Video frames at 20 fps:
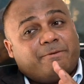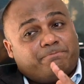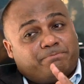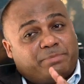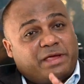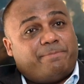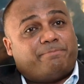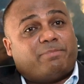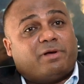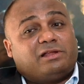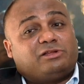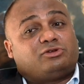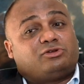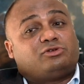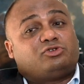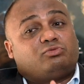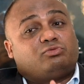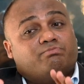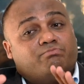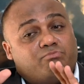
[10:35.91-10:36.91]
people
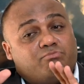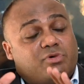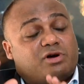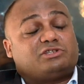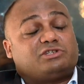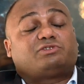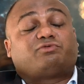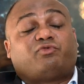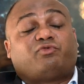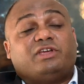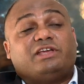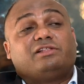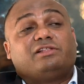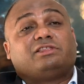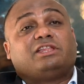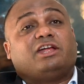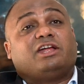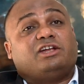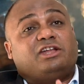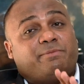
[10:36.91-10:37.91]
must feel
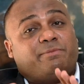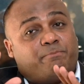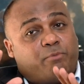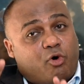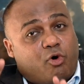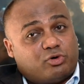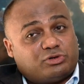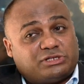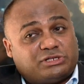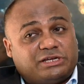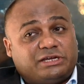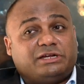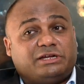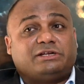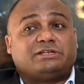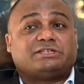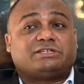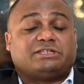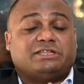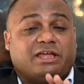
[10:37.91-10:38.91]
their deposits,